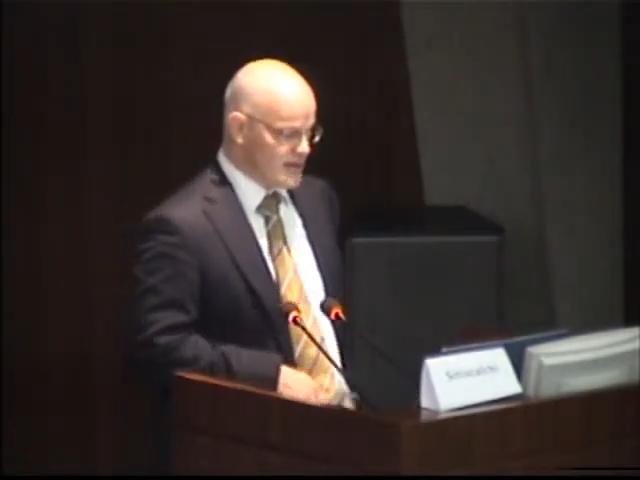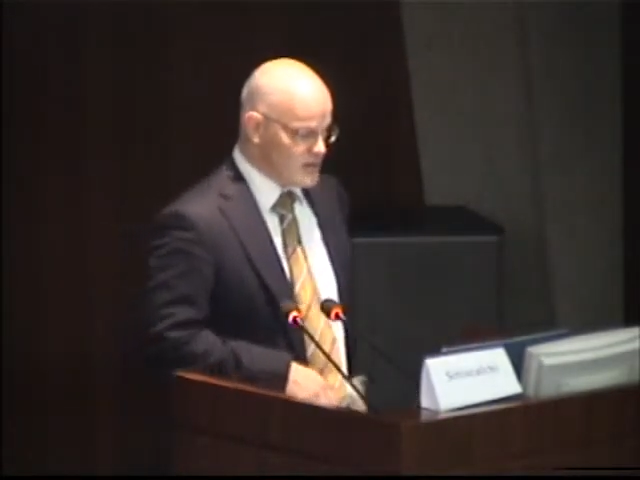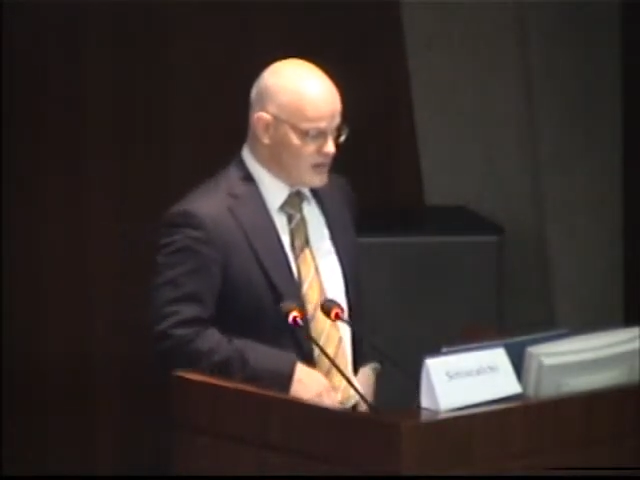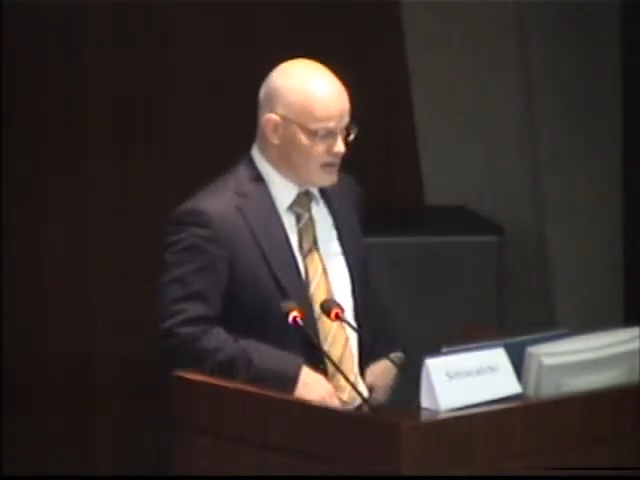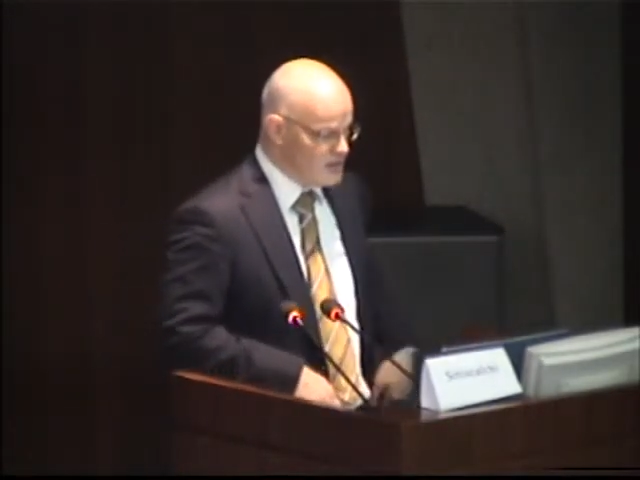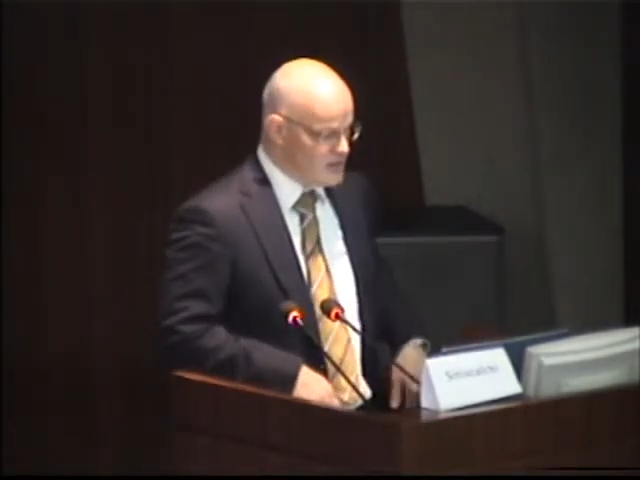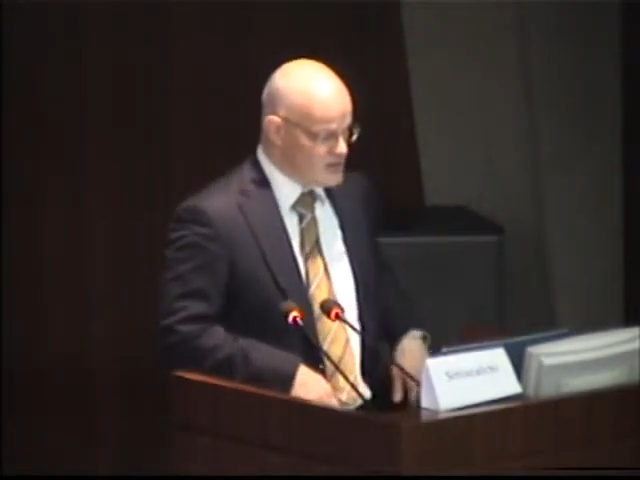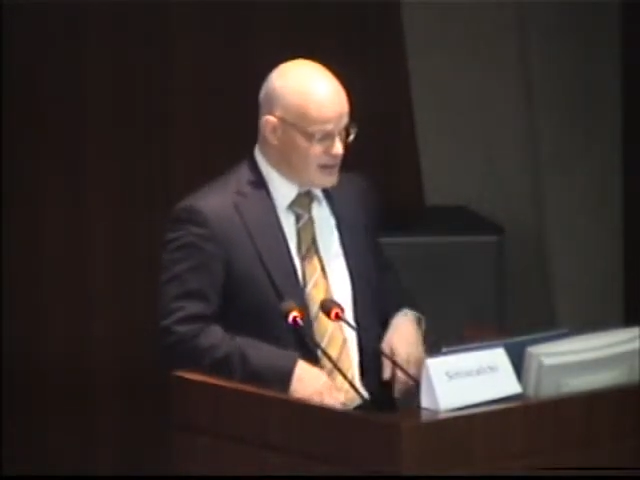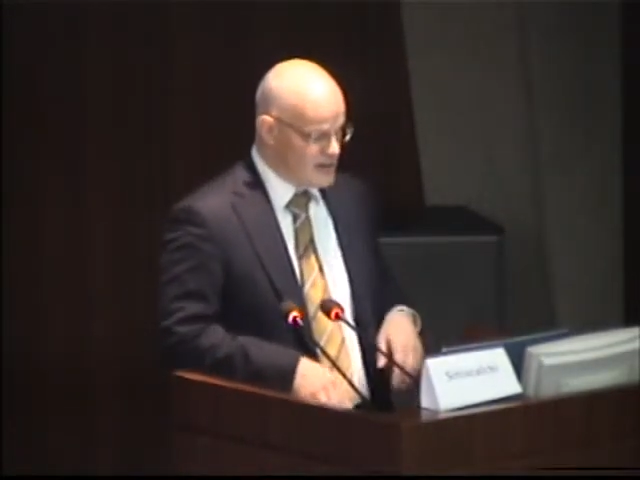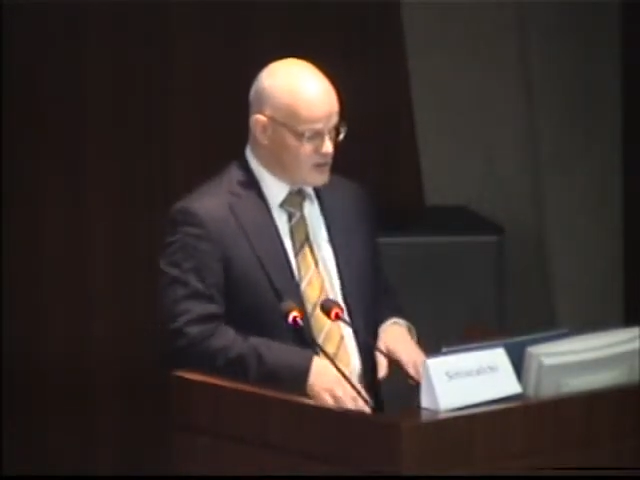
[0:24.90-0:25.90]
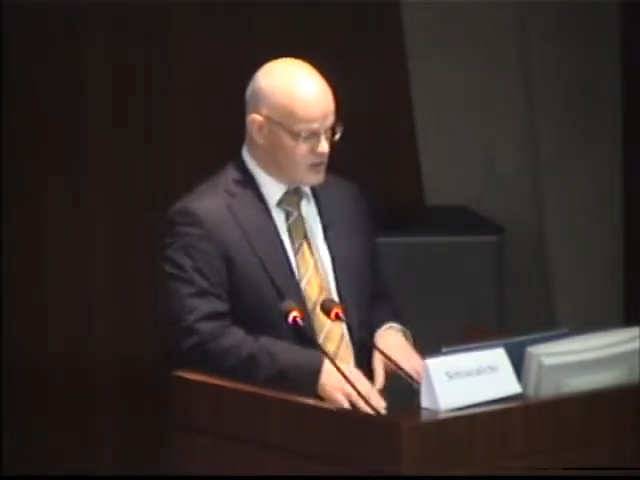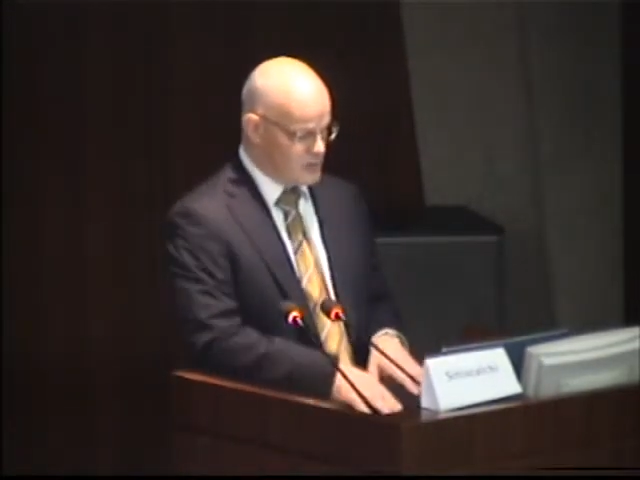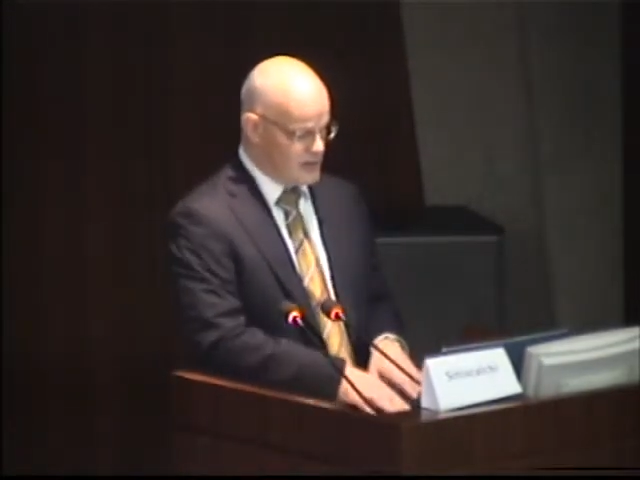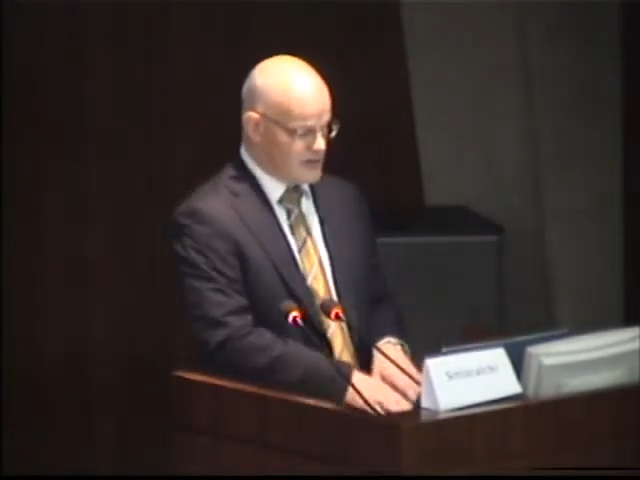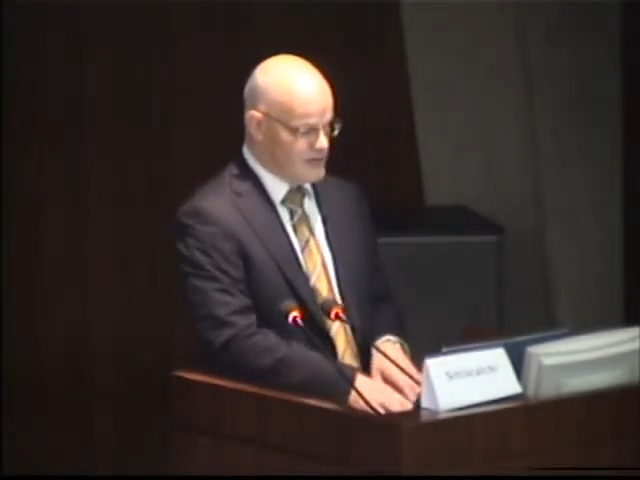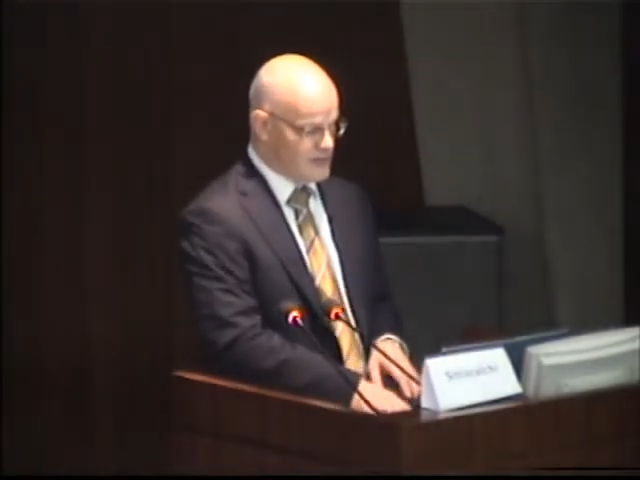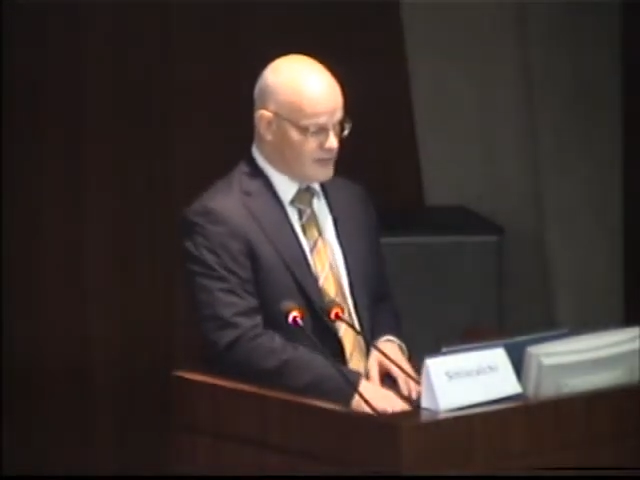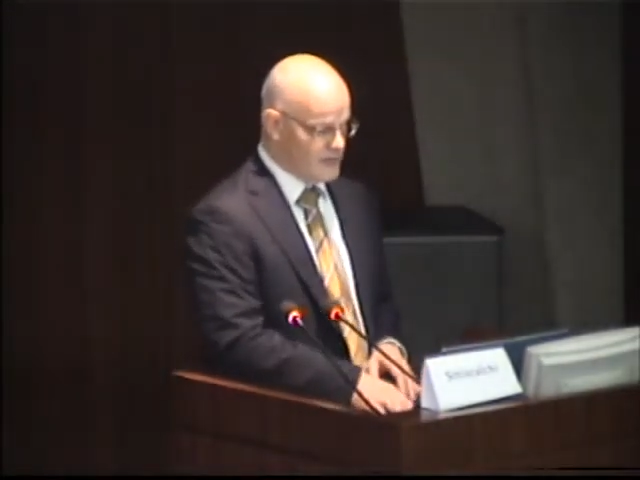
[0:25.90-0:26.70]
strategies and instruments?